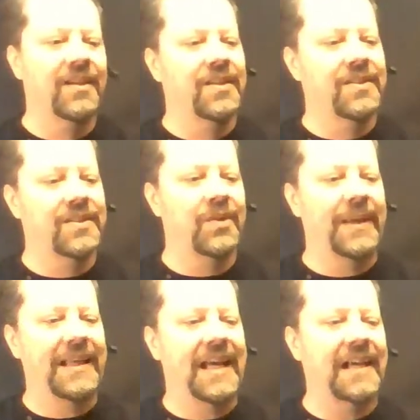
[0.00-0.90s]
So we
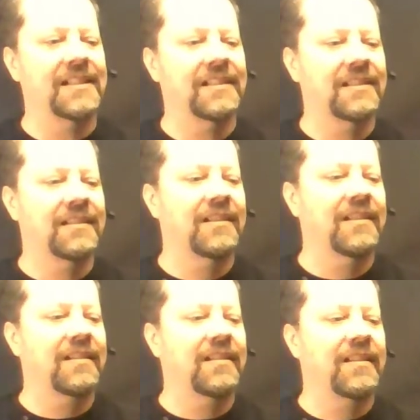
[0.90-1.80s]
get
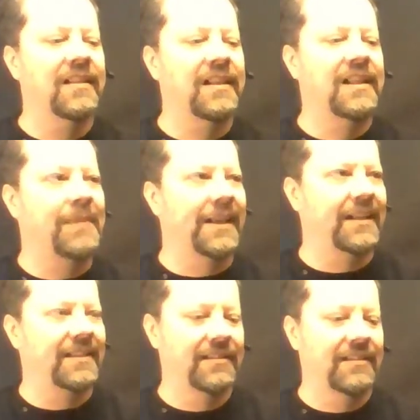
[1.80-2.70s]
the limit
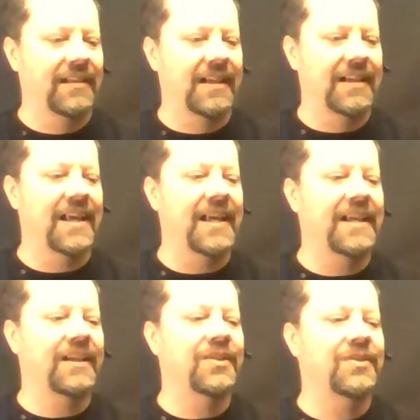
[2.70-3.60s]
as a
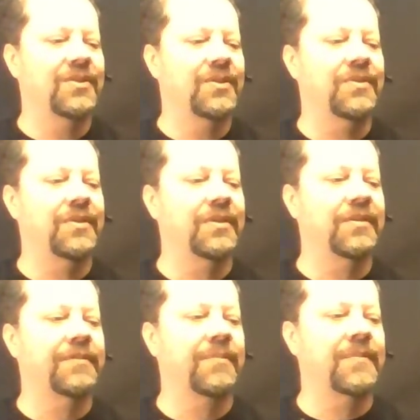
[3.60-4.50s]
goes to 0
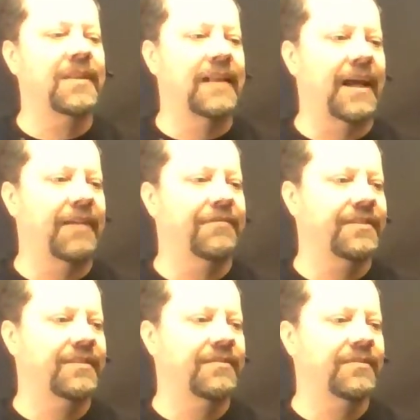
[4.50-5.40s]
from the left.
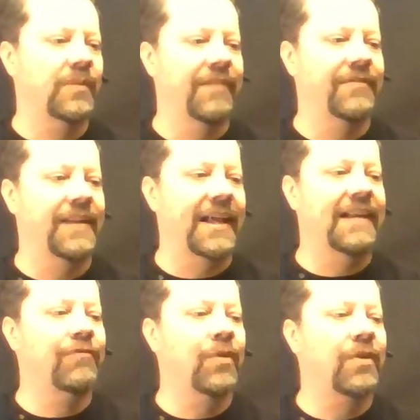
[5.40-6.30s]
We have
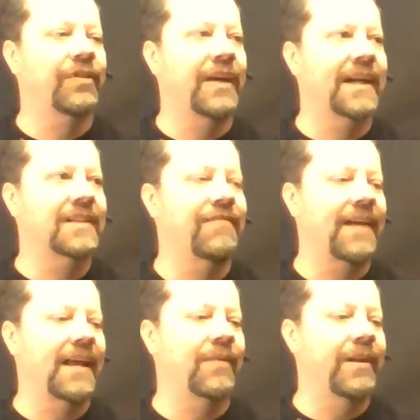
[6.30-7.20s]
-1 over x
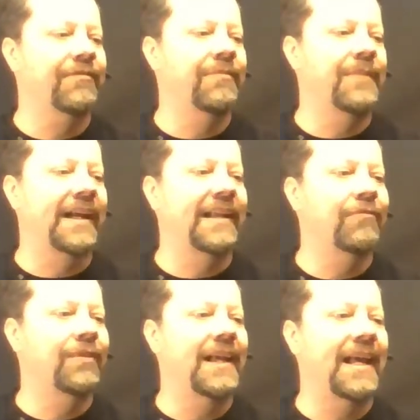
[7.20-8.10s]
evaluated from
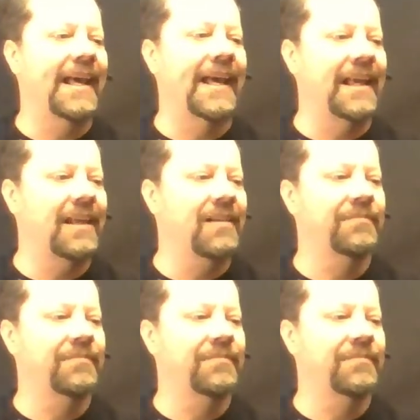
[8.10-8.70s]
-1 to a.